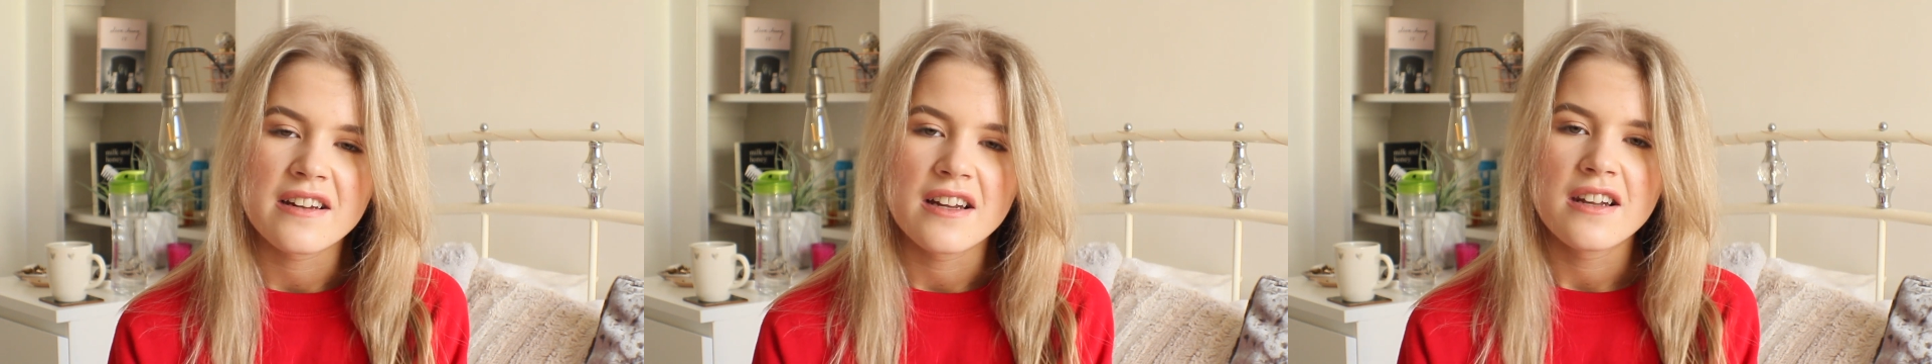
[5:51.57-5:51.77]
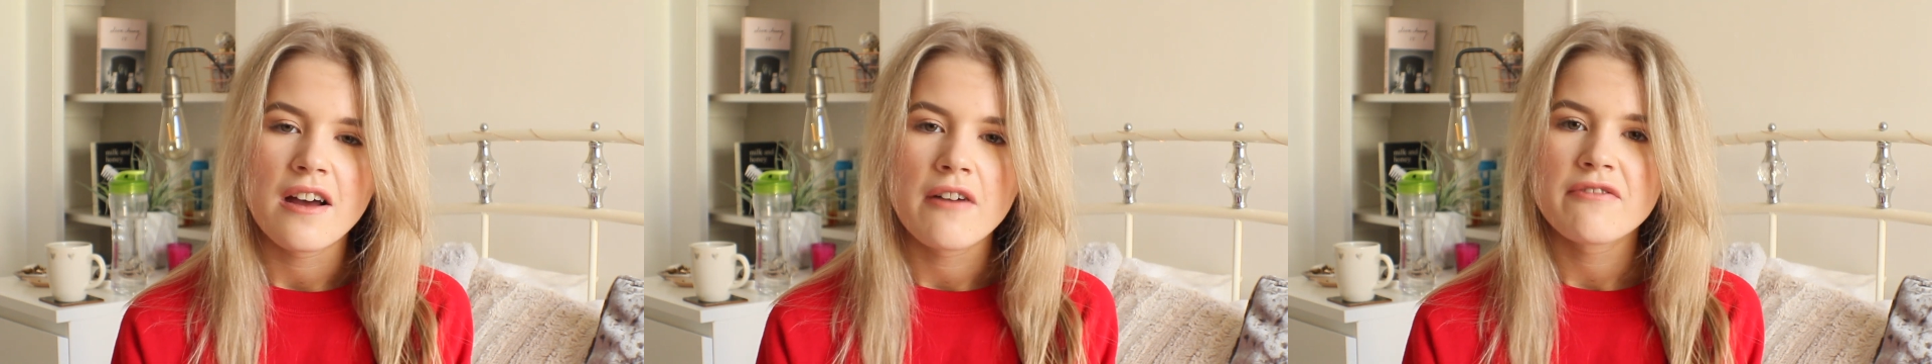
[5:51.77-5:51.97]
and
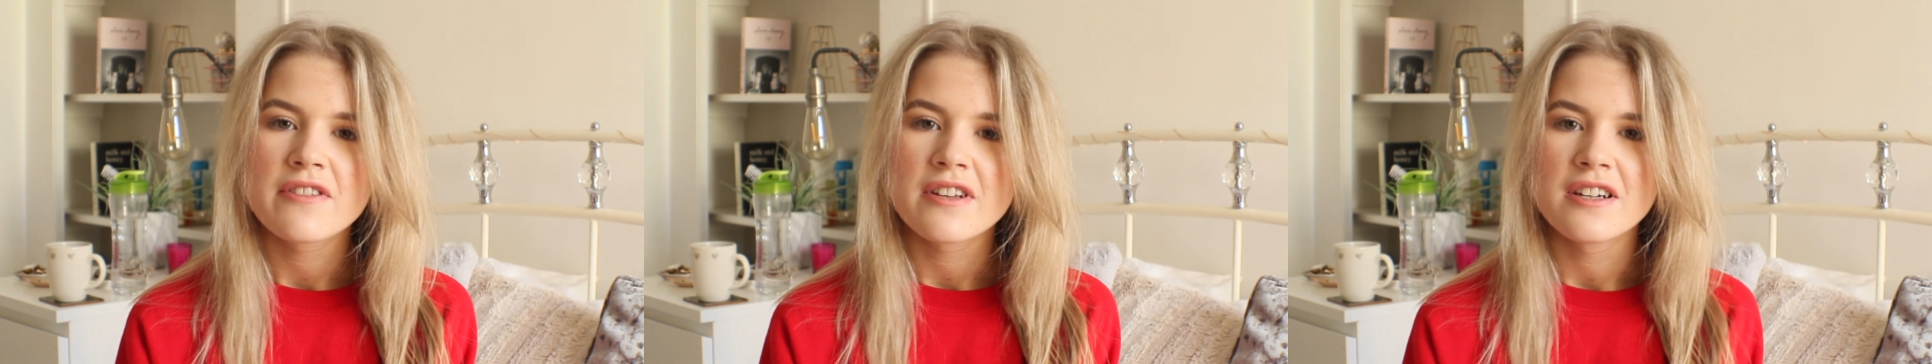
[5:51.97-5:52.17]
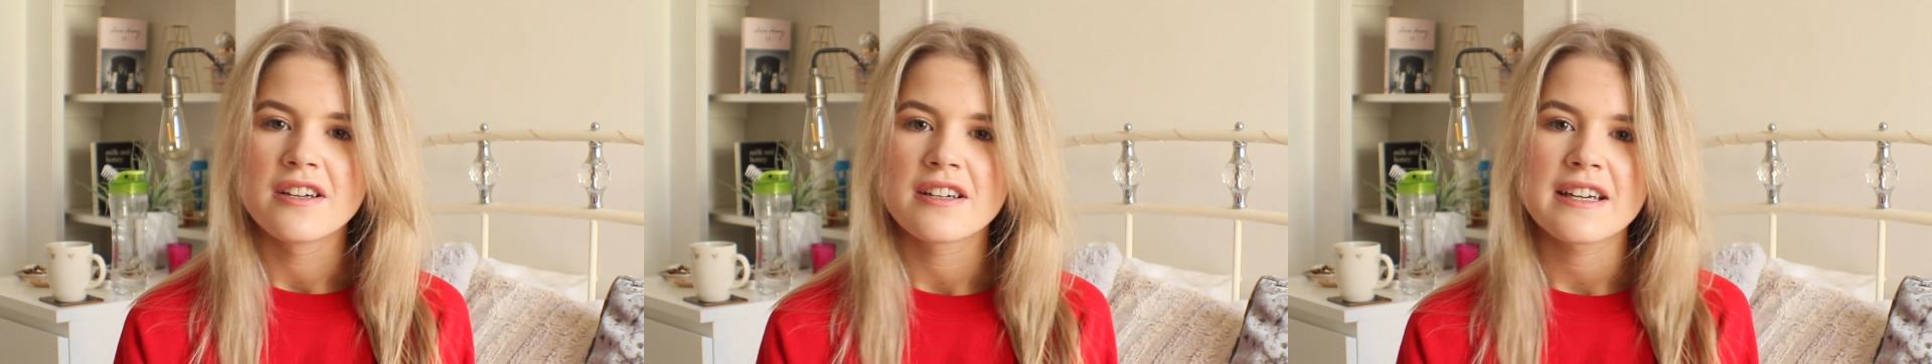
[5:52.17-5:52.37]
I love
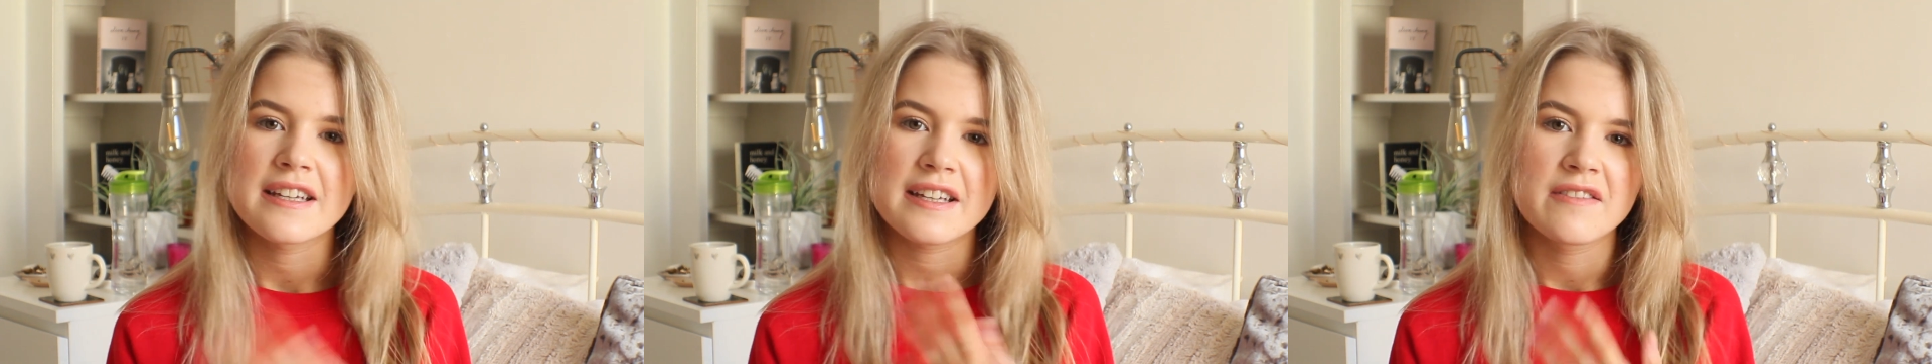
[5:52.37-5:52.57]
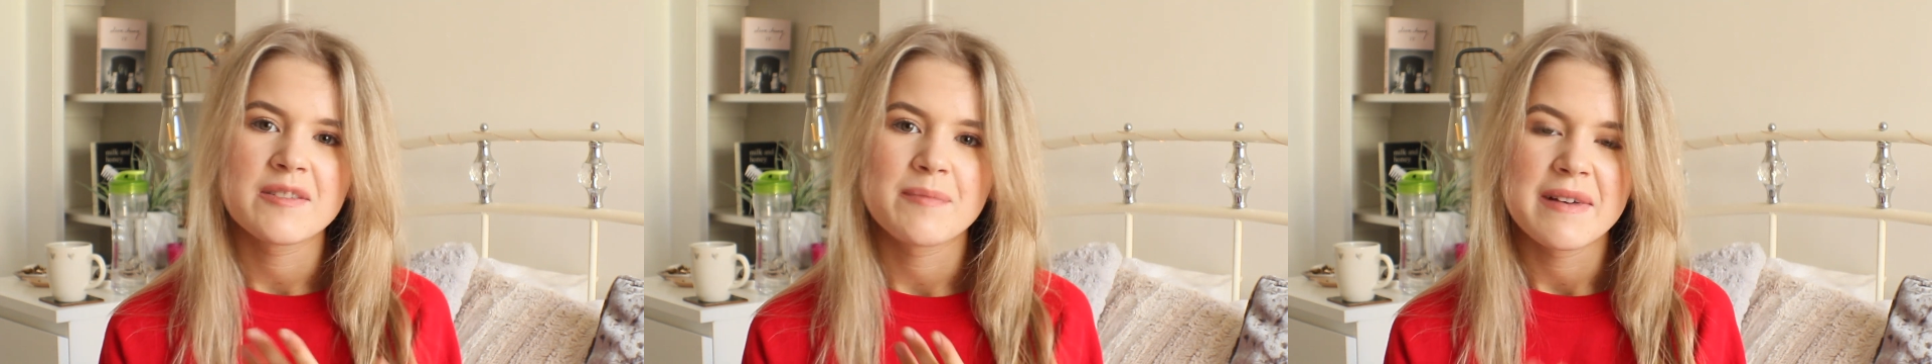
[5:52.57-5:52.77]
the look
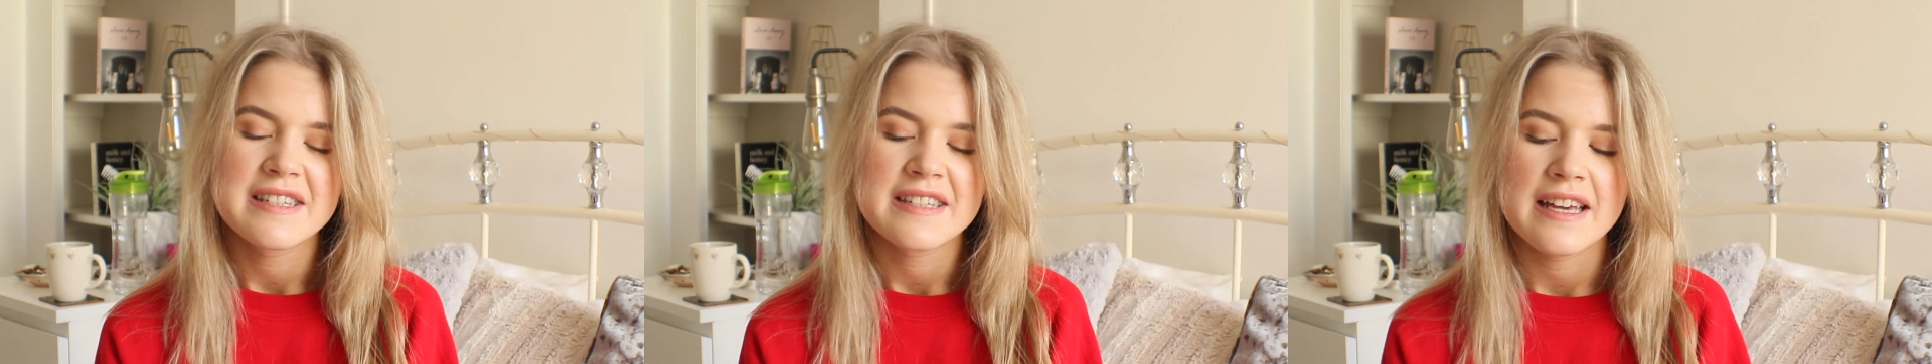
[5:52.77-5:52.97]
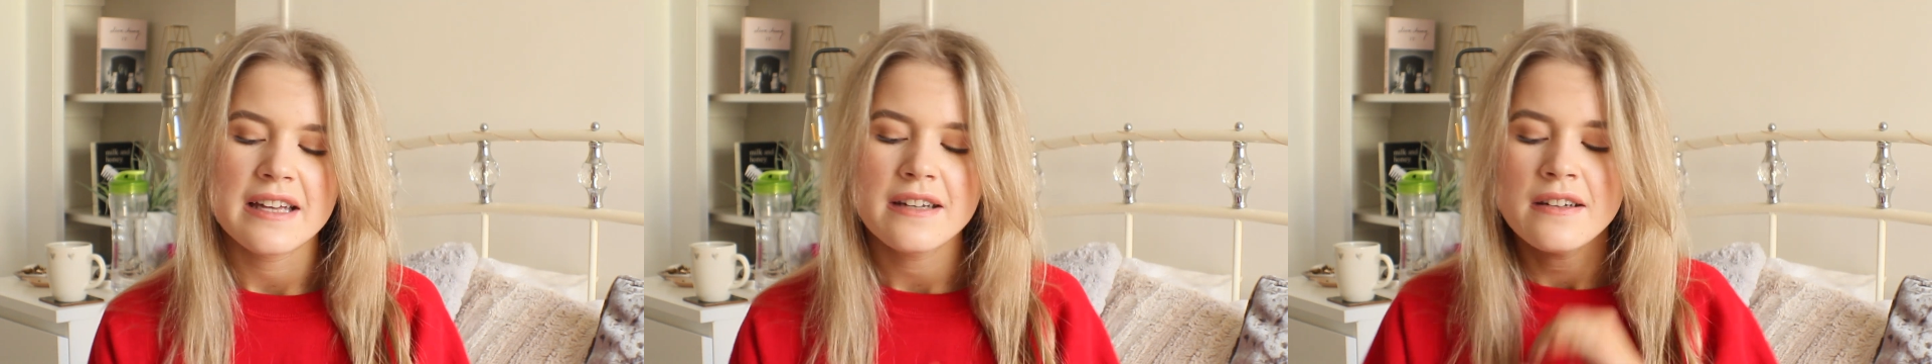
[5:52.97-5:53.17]
it gives my
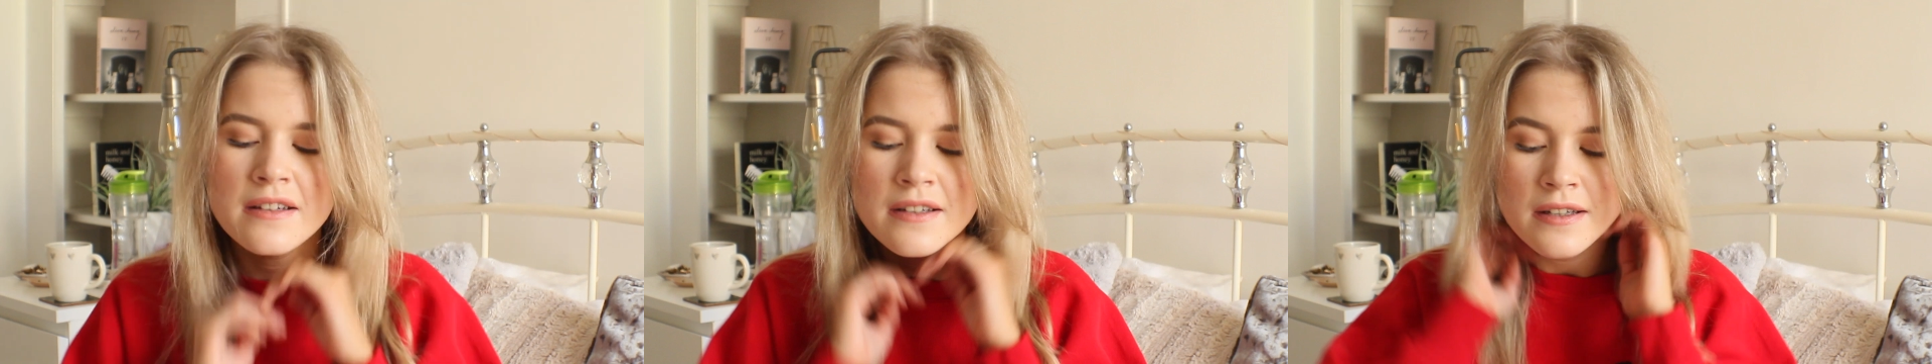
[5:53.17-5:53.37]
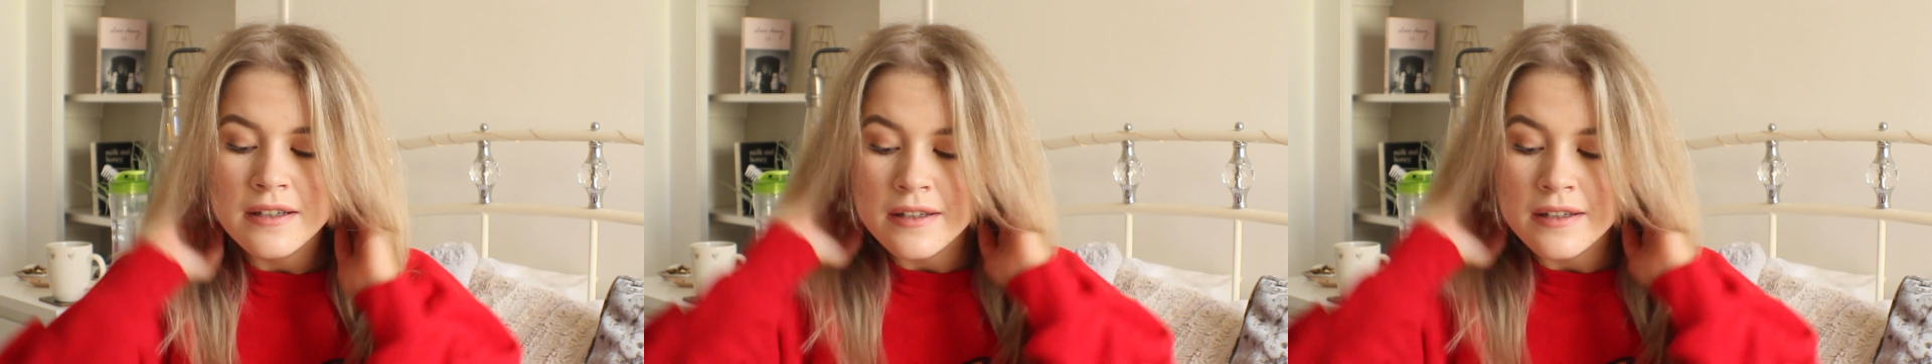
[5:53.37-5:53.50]
skin.